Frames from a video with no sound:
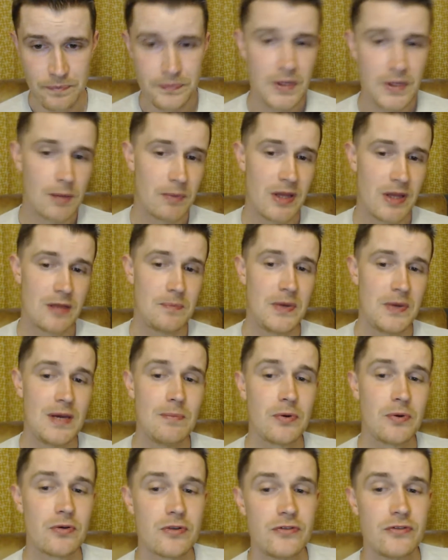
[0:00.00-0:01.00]
But the
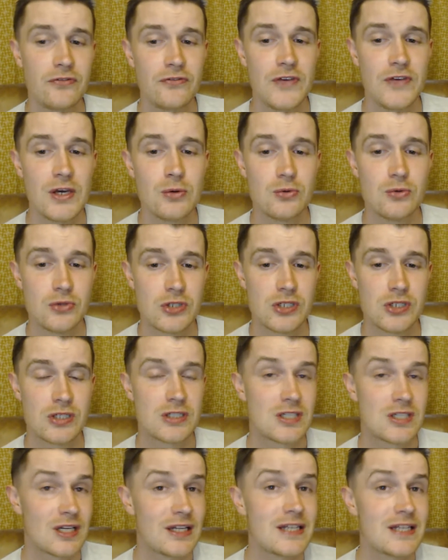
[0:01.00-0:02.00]
people refused
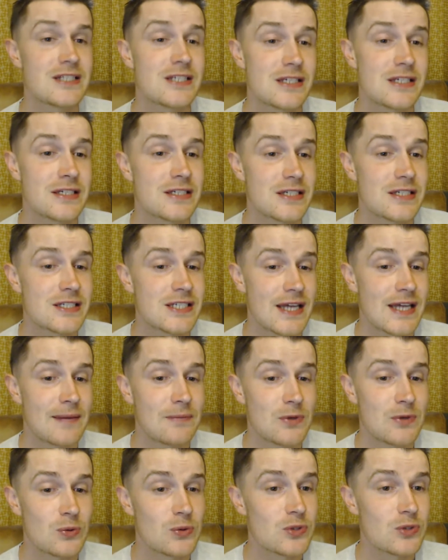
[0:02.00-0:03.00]
to listen to
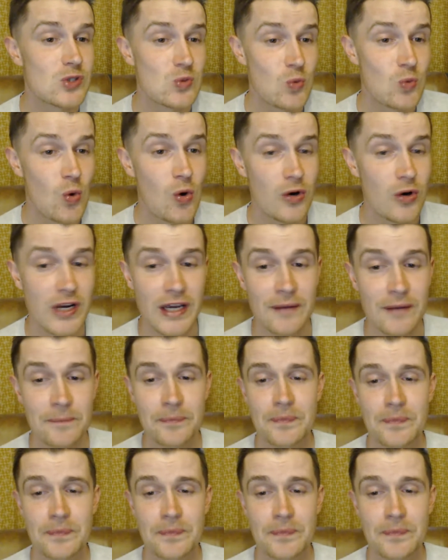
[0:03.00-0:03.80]
Samuel's warning.